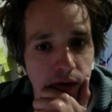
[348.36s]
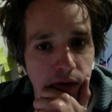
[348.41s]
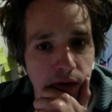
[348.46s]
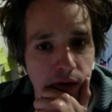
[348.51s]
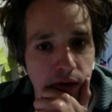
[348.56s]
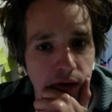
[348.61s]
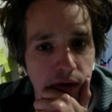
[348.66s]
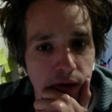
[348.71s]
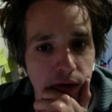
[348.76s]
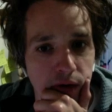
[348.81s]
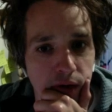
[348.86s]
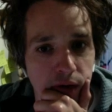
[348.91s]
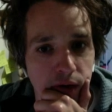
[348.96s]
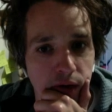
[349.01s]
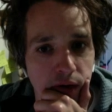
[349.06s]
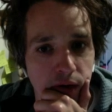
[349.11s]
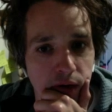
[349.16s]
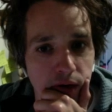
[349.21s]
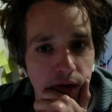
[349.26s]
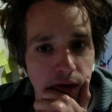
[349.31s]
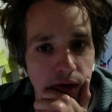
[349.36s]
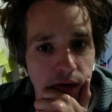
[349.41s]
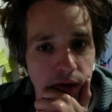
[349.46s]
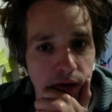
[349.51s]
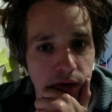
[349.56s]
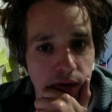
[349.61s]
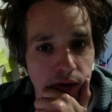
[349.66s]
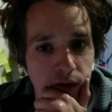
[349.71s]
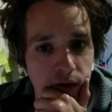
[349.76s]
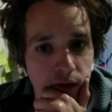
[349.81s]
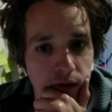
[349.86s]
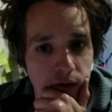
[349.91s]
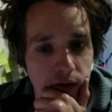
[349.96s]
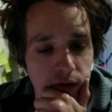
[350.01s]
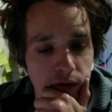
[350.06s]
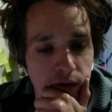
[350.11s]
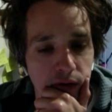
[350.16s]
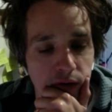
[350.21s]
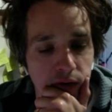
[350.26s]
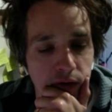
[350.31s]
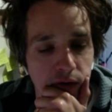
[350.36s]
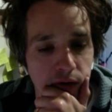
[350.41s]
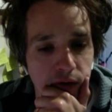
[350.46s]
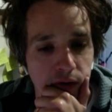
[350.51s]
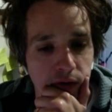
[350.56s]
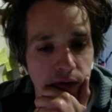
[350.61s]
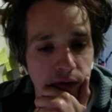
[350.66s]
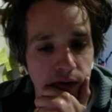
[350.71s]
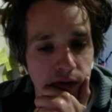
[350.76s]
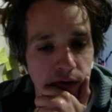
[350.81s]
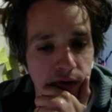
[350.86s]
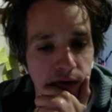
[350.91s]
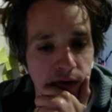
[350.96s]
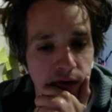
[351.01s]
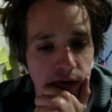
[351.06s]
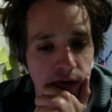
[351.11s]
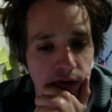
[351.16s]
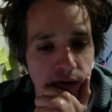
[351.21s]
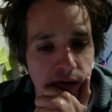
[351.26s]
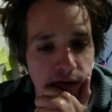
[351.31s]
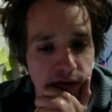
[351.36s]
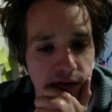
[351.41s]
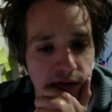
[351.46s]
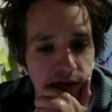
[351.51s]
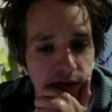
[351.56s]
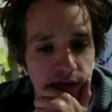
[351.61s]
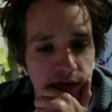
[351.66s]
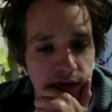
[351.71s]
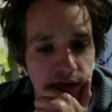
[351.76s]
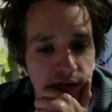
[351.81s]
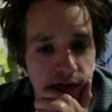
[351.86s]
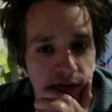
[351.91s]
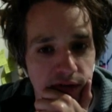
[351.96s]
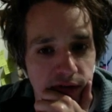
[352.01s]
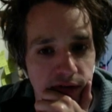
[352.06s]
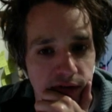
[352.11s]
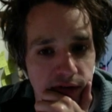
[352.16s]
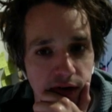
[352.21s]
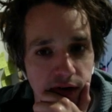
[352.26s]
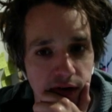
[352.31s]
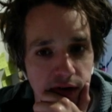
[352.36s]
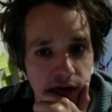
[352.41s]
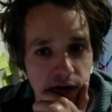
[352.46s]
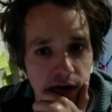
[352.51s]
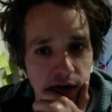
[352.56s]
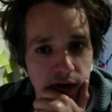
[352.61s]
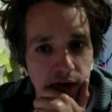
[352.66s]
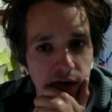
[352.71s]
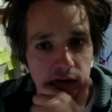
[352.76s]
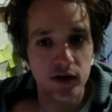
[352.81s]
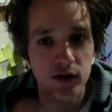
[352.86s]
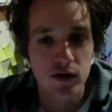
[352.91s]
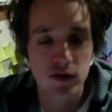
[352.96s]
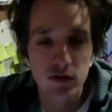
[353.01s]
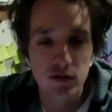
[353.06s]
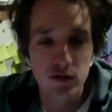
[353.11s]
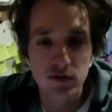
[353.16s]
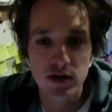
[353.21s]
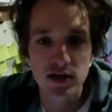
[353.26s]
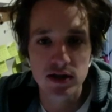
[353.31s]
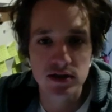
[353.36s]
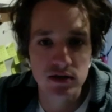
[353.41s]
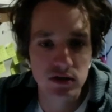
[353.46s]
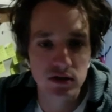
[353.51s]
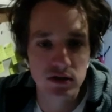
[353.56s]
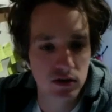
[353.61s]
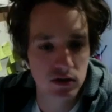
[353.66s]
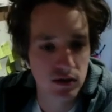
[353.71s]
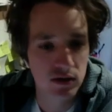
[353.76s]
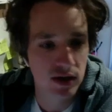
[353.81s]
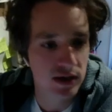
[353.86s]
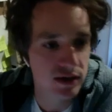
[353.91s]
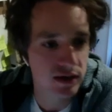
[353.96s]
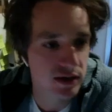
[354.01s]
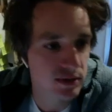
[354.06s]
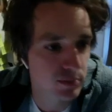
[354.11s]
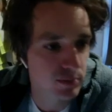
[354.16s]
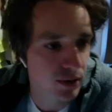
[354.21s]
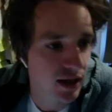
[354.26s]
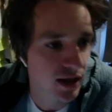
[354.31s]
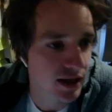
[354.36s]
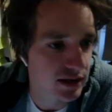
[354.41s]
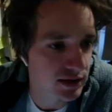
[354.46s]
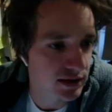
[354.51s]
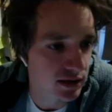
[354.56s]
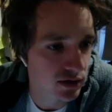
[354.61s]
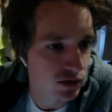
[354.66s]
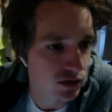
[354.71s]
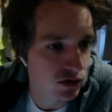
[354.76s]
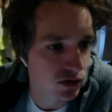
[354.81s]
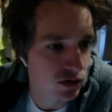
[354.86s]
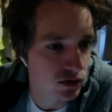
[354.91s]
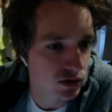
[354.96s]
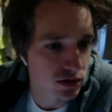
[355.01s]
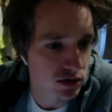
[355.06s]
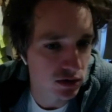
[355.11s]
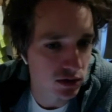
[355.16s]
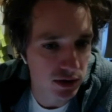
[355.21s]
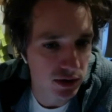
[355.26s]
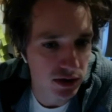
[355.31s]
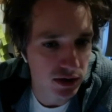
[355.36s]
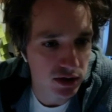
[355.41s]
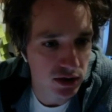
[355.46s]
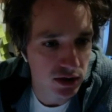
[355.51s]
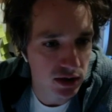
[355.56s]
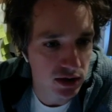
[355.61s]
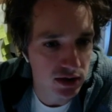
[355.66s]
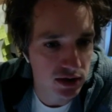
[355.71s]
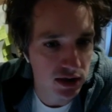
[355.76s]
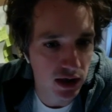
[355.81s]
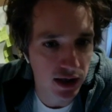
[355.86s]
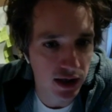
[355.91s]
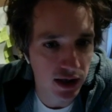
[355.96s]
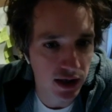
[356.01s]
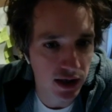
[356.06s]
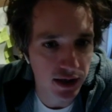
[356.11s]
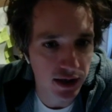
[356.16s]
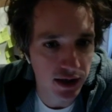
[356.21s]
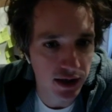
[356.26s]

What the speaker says: yeah. So, yeah, I don't know. It's like the other reason to do it in this place in Yorkshire, which is like,